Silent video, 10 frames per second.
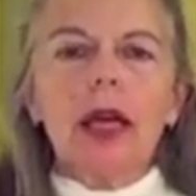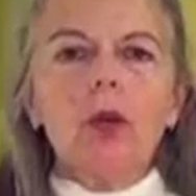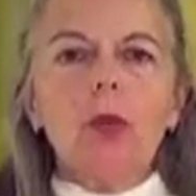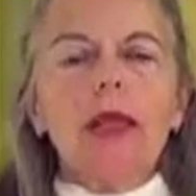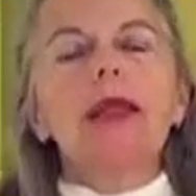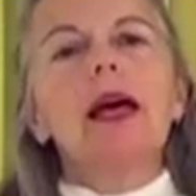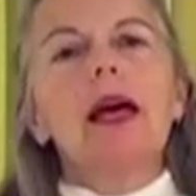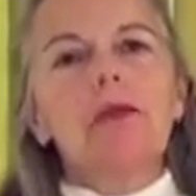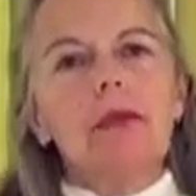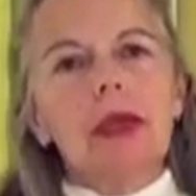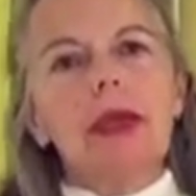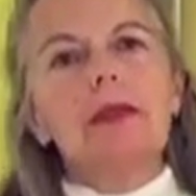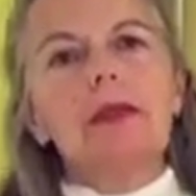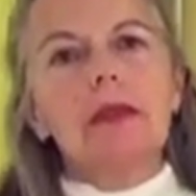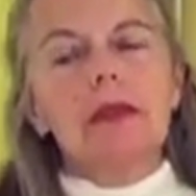And what that
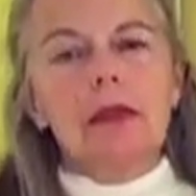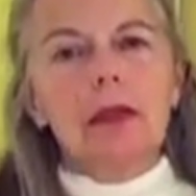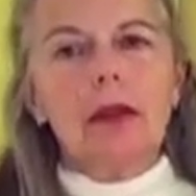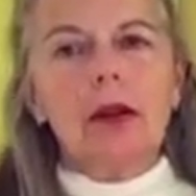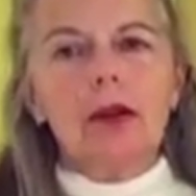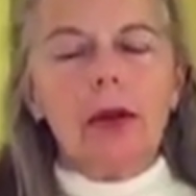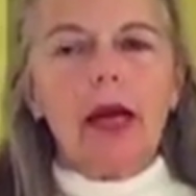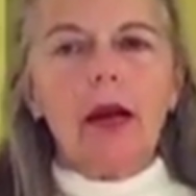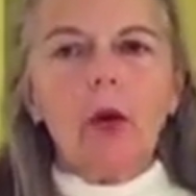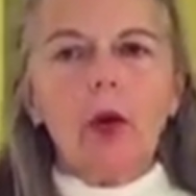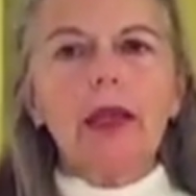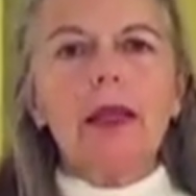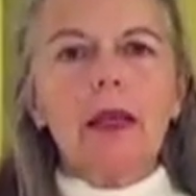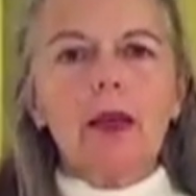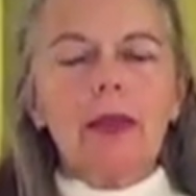means is that no matter
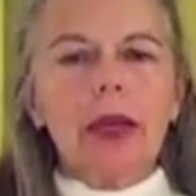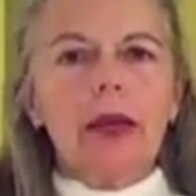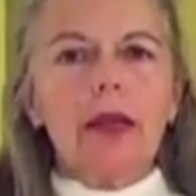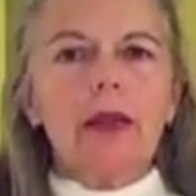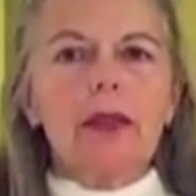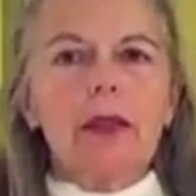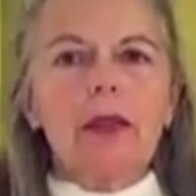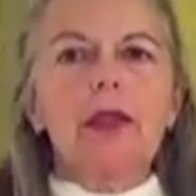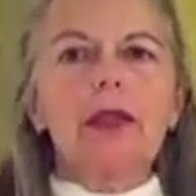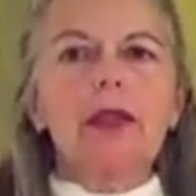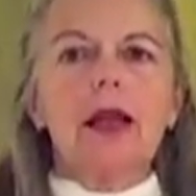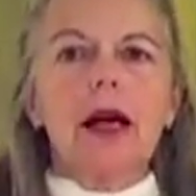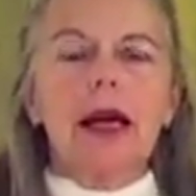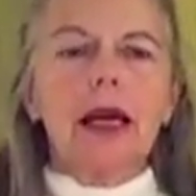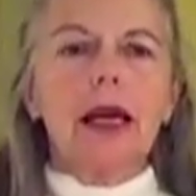what the appearance looks
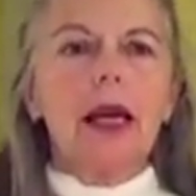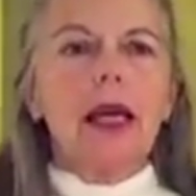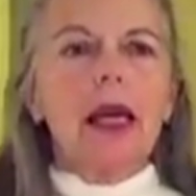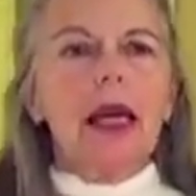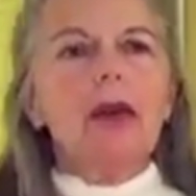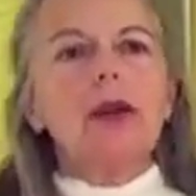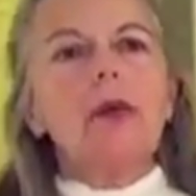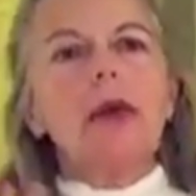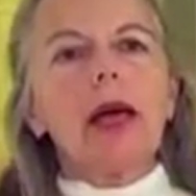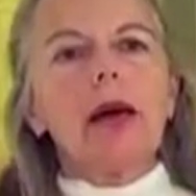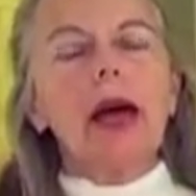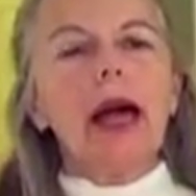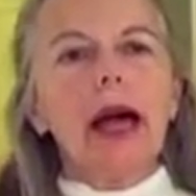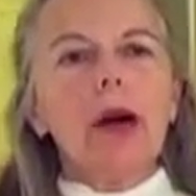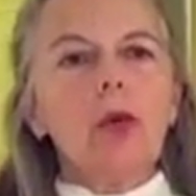like, and no matter
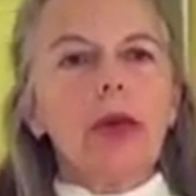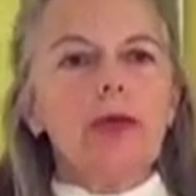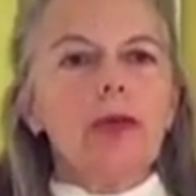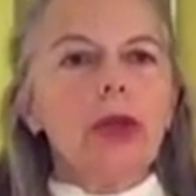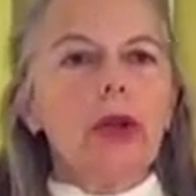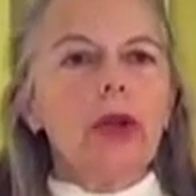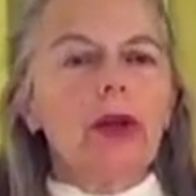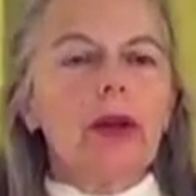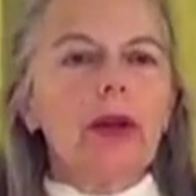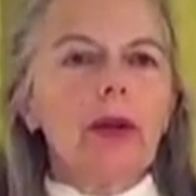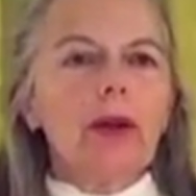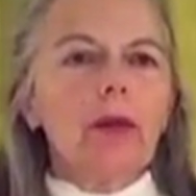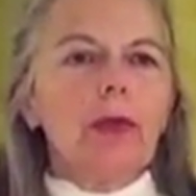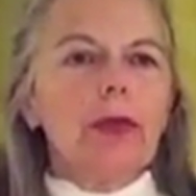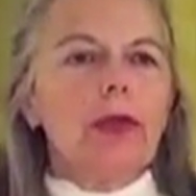how we've learned
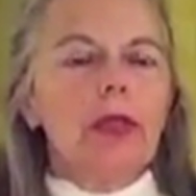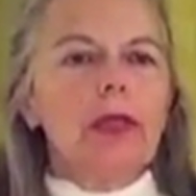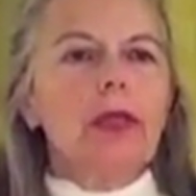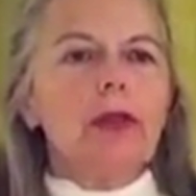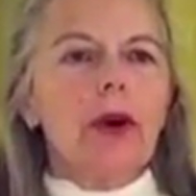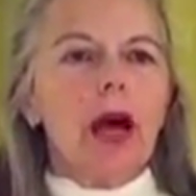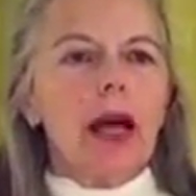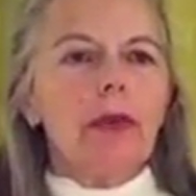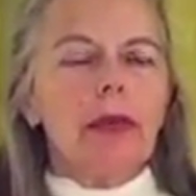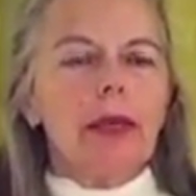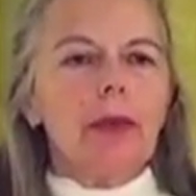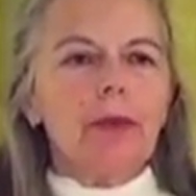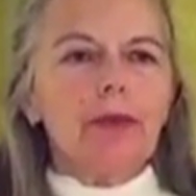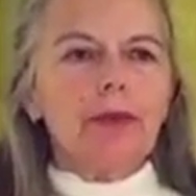to describe it,